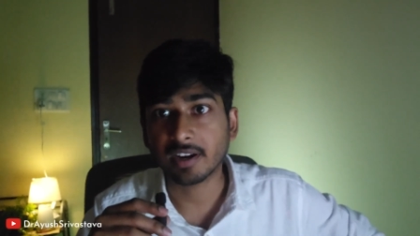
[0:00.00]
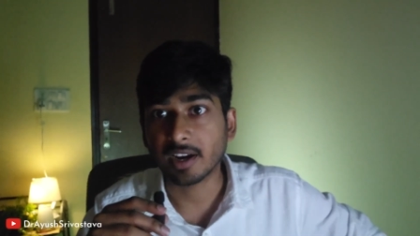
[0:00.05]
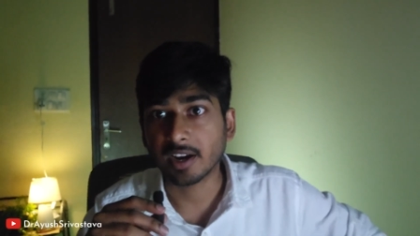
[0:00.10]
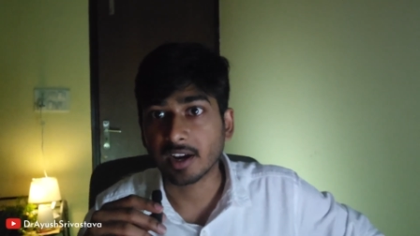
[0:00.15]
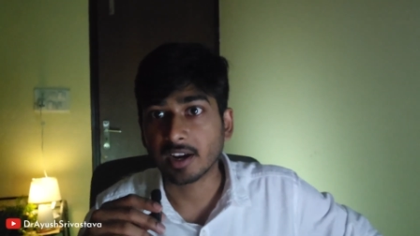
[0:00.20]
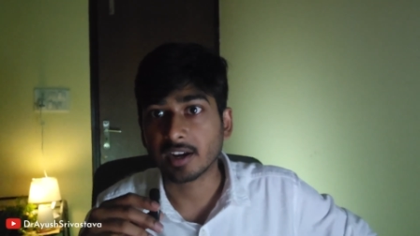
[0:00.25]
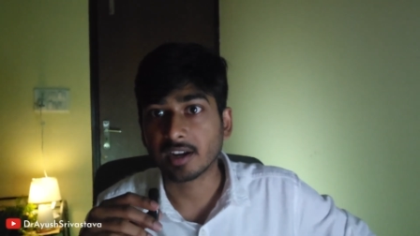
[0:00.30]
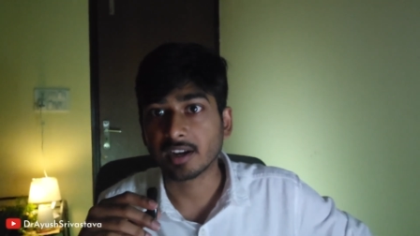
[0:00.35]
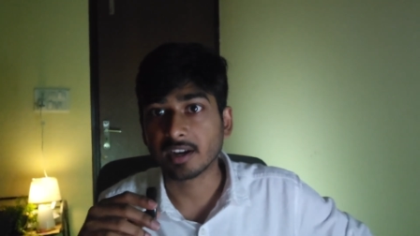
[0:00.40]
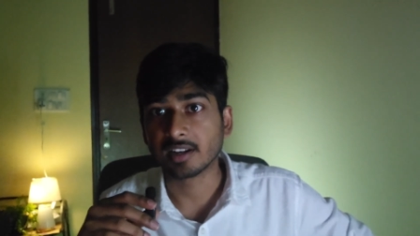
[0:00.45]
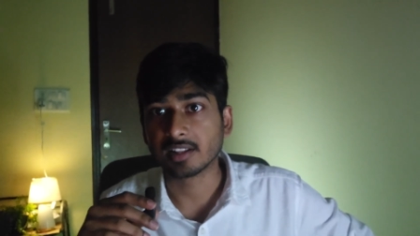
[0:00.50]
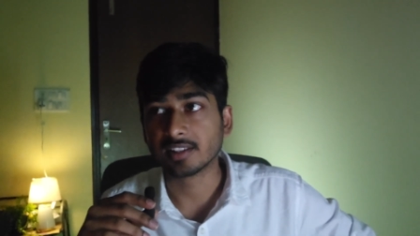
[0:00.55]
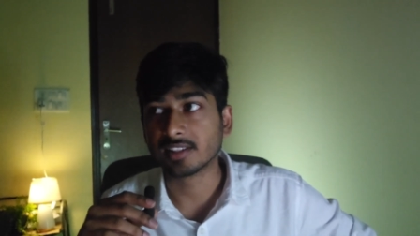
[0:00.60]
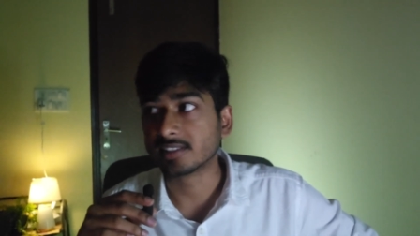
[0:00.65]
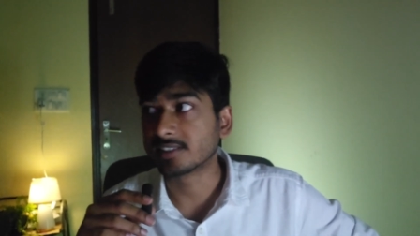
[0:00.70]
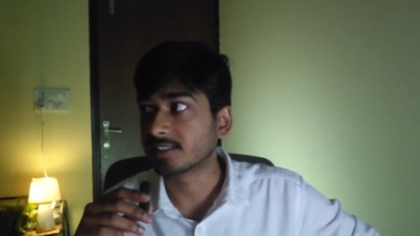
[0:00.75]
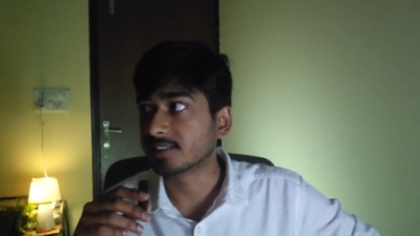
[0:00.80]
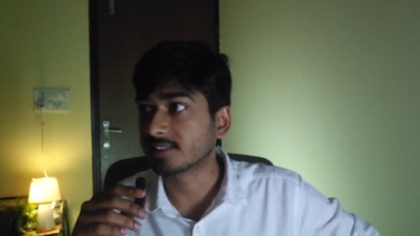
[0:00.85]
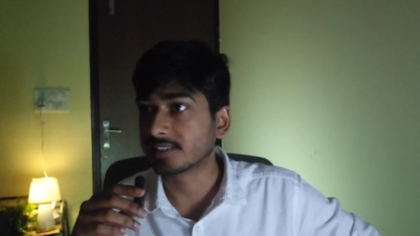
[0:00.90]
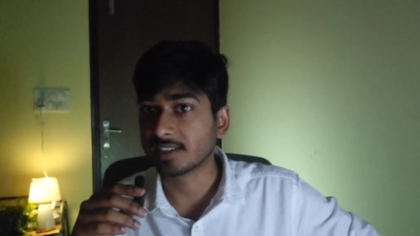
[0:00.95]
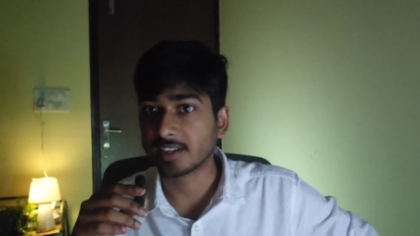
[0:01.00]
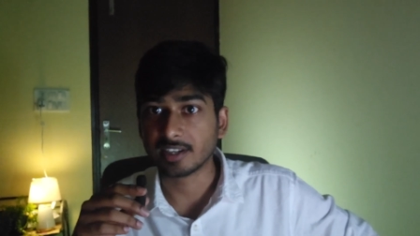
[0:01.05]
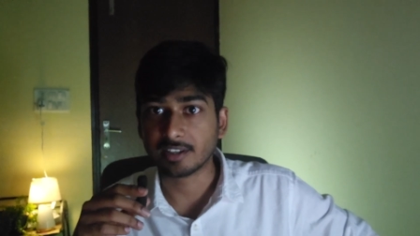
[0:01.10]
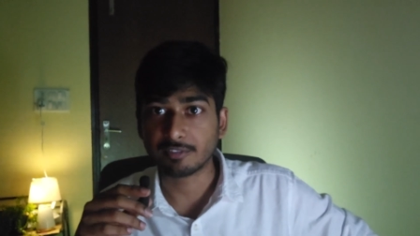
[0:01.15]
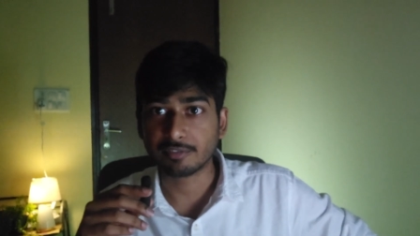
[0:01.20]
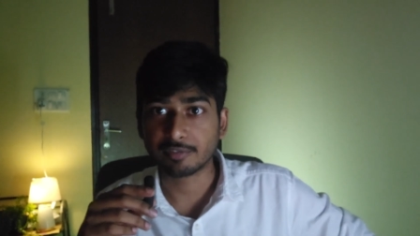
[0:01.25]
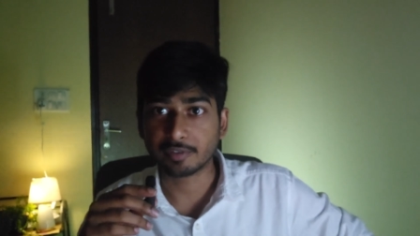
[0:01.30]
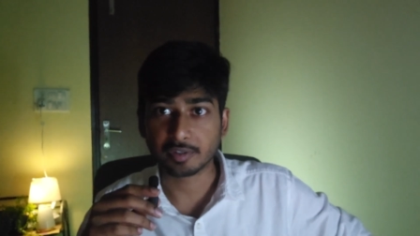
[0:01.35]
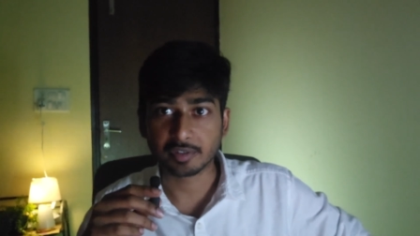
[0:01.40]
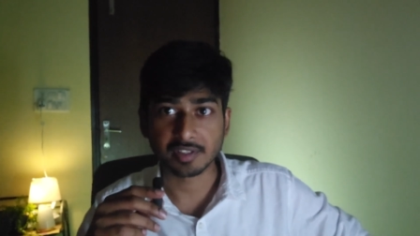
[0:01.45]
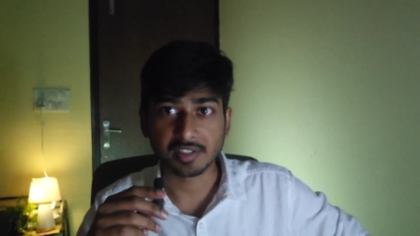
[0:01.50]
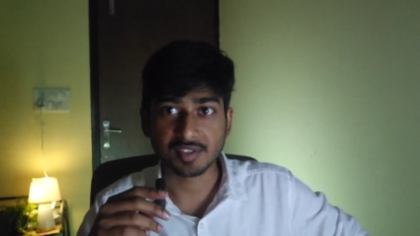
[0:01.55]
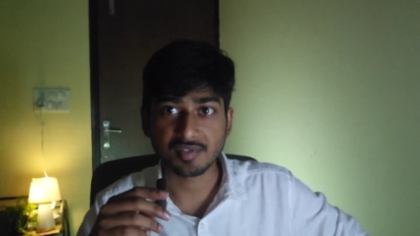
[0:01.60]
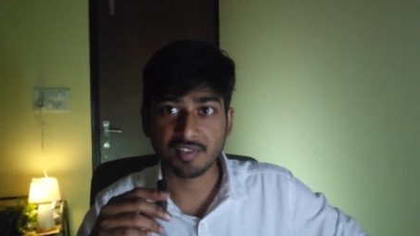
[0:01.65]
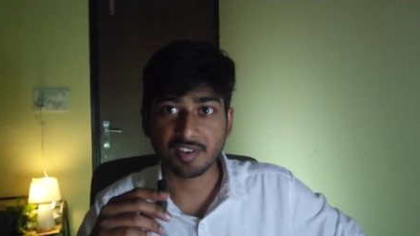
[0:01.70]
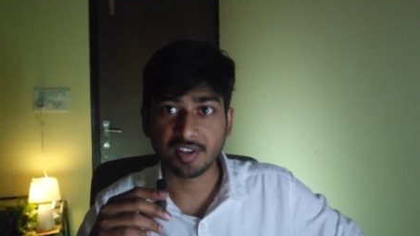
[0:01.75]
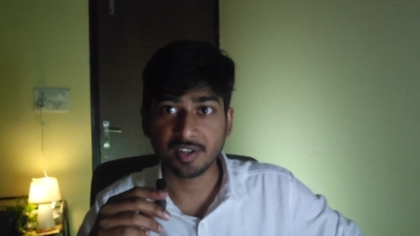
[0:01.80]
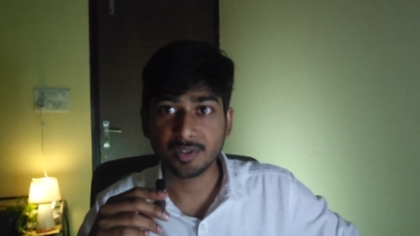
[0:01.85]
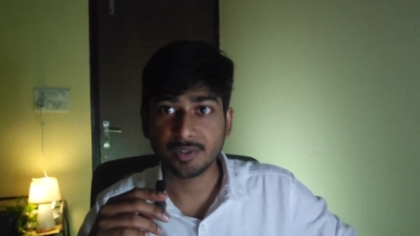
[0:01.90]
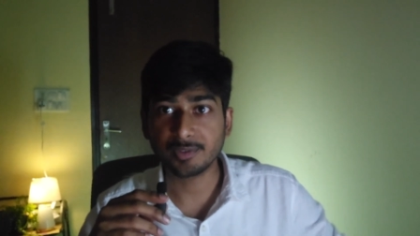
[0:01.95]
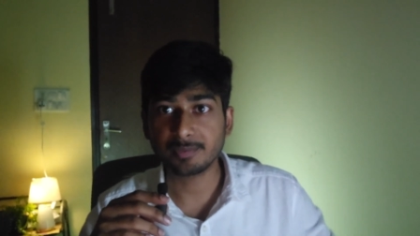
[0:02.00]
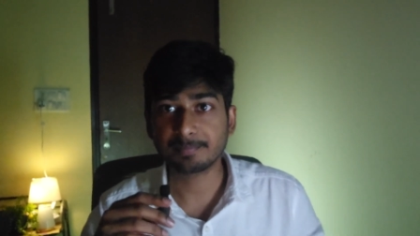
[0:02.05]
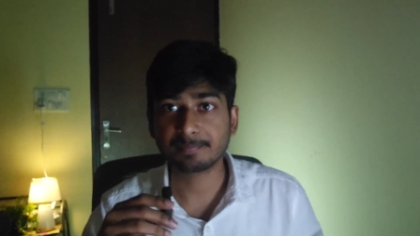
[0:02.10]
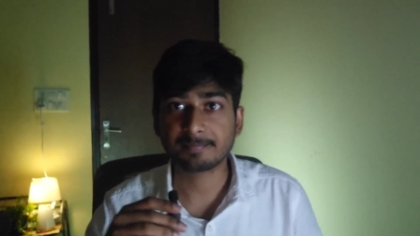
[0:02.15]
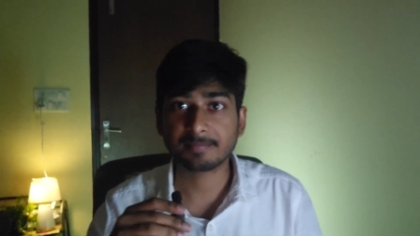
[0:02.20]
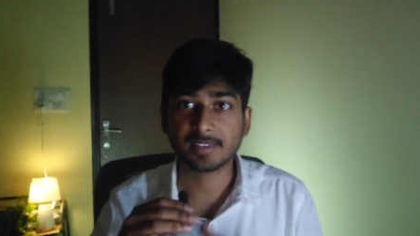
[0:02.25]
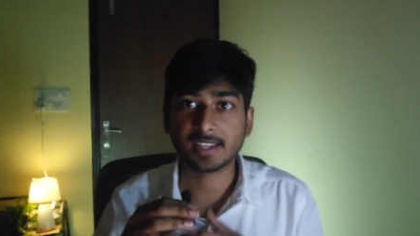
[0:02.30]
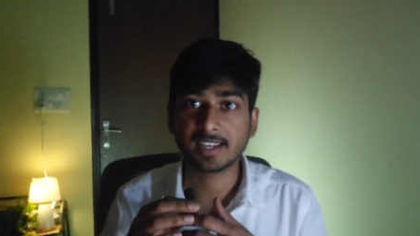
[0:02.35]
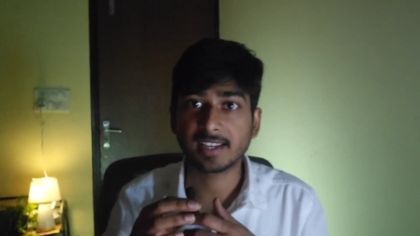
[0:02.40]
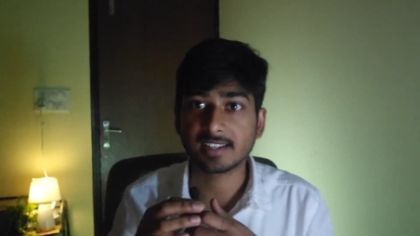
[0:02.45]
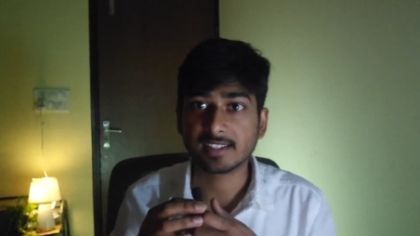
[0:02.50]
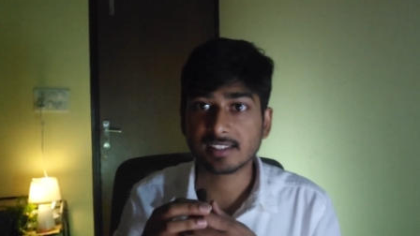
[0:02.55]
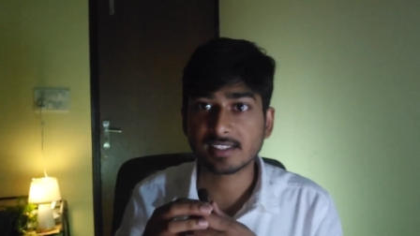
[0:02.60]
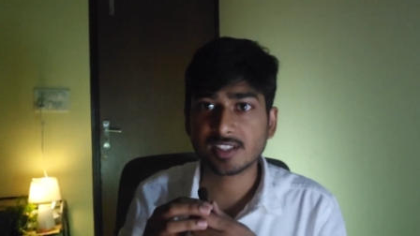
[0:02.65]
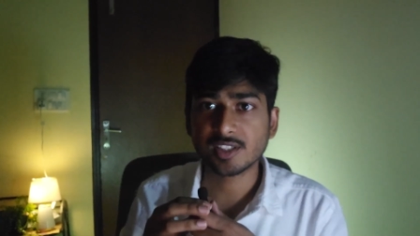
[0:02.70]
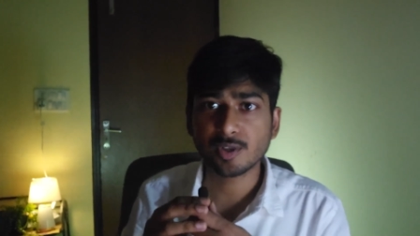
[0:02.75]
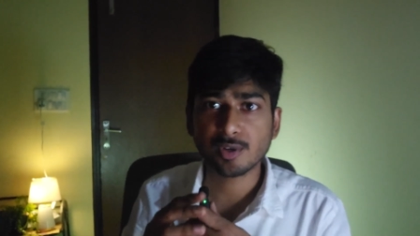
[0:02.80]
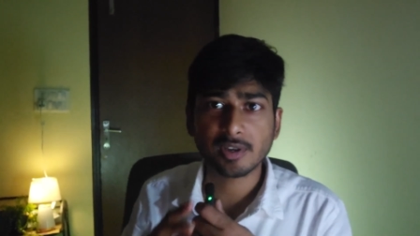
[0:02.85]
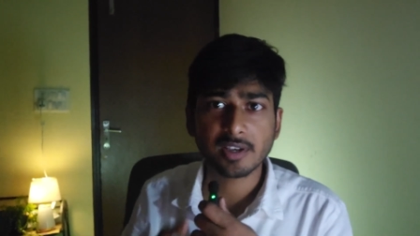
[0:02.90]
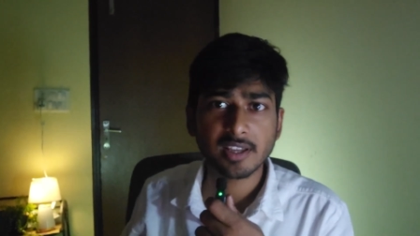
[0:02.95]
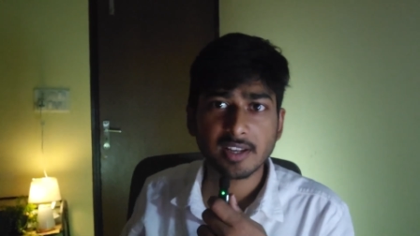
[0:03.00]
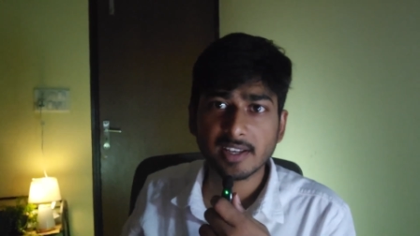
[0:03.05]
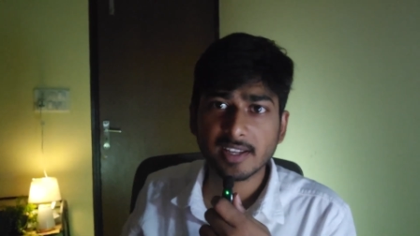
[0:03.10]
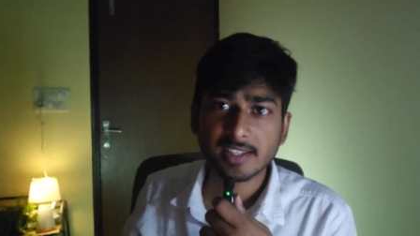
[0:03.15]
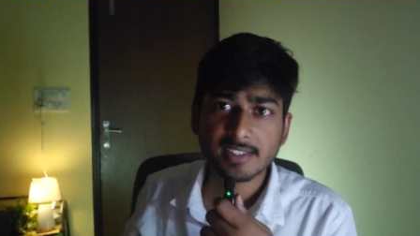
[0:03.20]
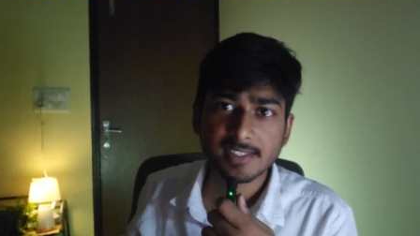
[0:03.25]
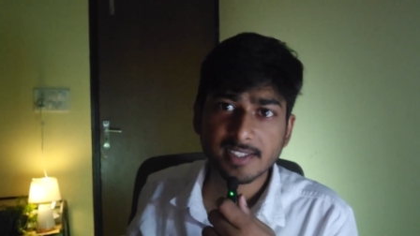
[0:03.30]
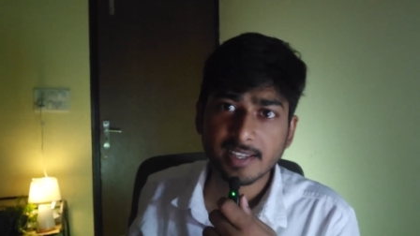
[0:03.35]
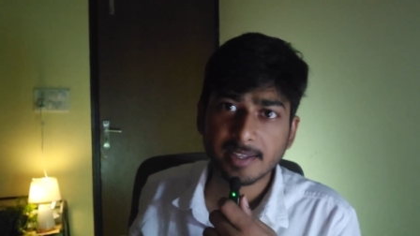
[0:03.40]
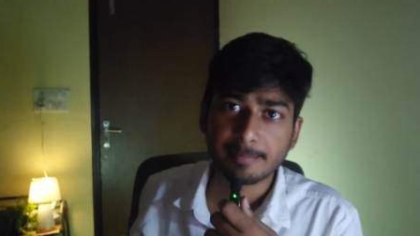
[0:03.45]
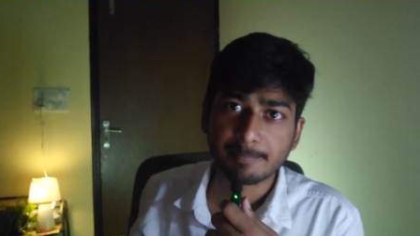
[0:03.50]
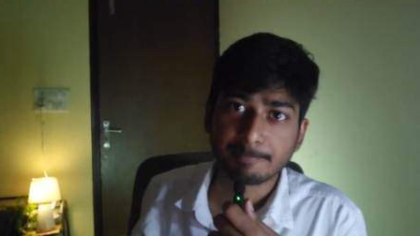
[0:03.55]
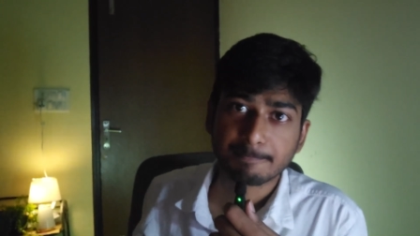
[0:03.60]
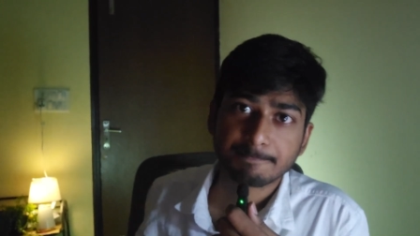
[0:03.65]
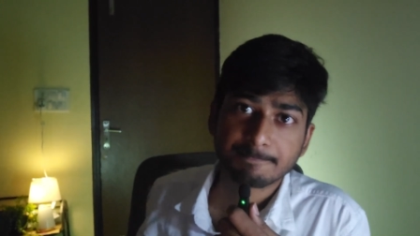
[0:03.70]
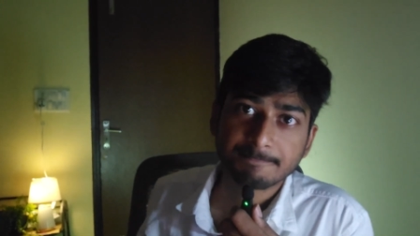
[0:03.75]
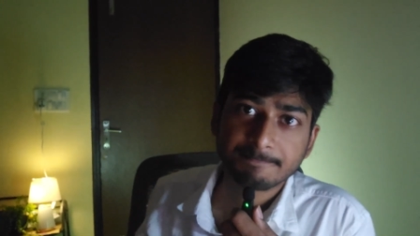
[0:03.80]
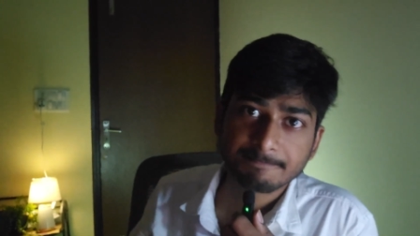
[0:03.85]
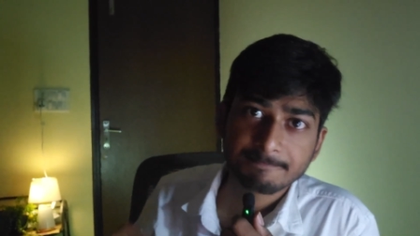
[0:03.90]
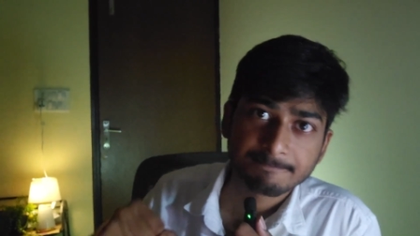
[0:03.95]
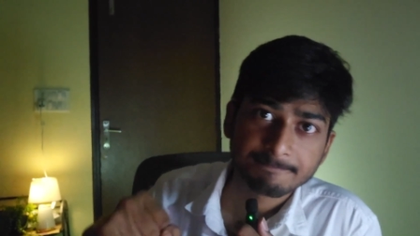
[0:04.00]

and this is it for this video, and see you again next time.